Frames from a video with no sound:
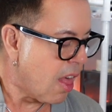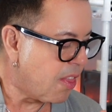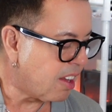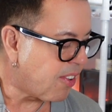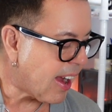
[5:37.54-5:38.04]

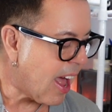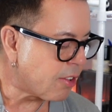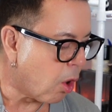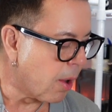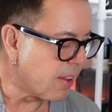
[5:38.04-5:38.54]
This
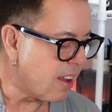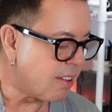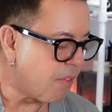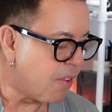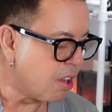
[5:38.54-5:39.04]
fragrance oil
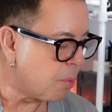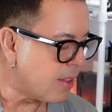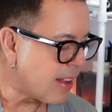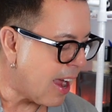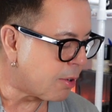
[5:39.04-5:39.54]
is infused
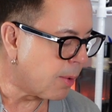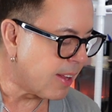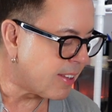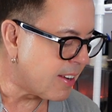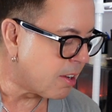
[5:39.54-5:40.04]
with natural
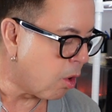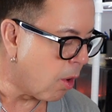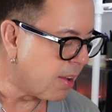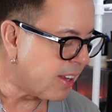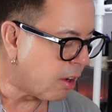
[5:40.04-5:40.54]
essential
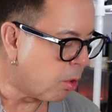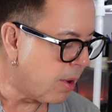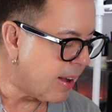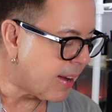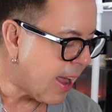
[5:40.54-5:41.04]
oils,
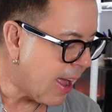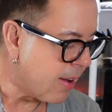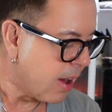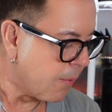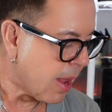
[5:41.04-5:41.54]
including ca
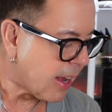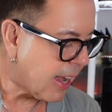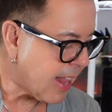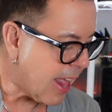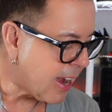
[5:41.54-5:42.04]

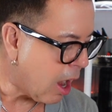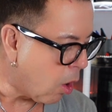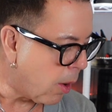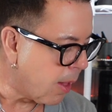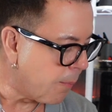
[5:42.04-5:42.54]
cananga
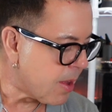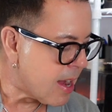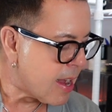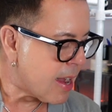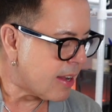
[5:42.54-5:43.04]
oil,
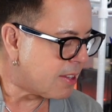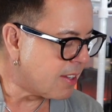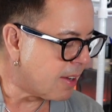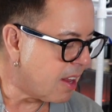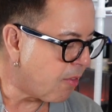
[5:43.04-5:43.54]

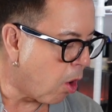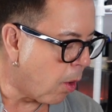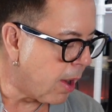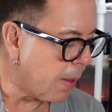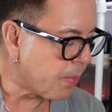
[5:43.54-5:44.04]
cedar leaf
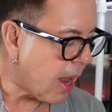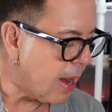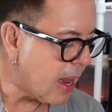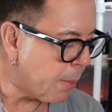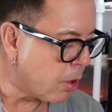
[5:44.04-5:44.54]
oil,
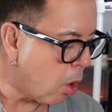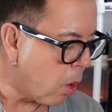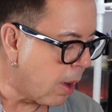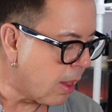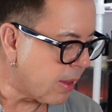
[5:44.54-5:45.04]
lemon
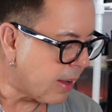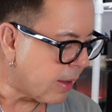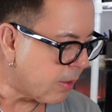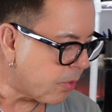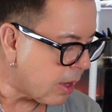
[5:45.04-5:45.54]
oil,
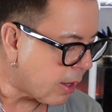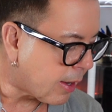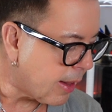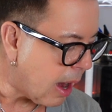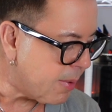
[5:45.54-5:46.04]

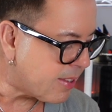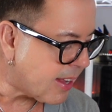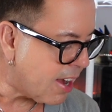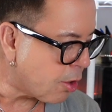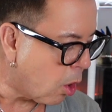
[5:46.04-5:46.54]
clary
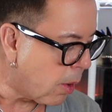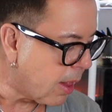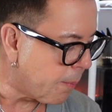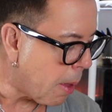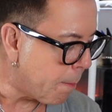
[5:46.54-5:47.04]
sage
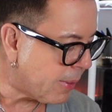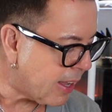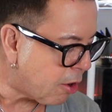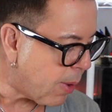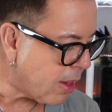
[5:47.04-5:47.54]
oil,
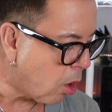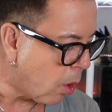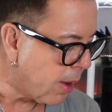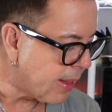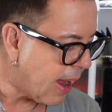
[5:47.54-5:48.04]
petit grain
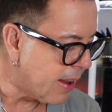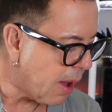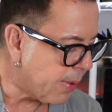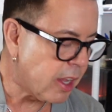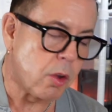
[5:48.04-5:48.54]
oil, and
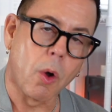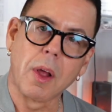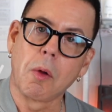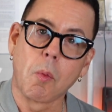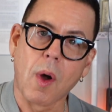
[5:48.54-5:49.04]
lavender
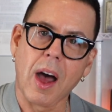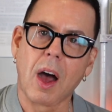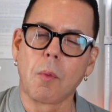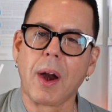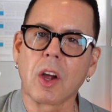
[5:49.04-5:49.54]
oil.
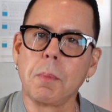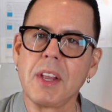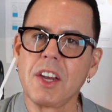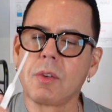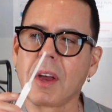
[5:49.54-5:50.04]
Wow, what a
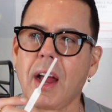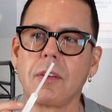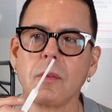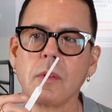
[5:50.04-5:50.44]
combination, guys.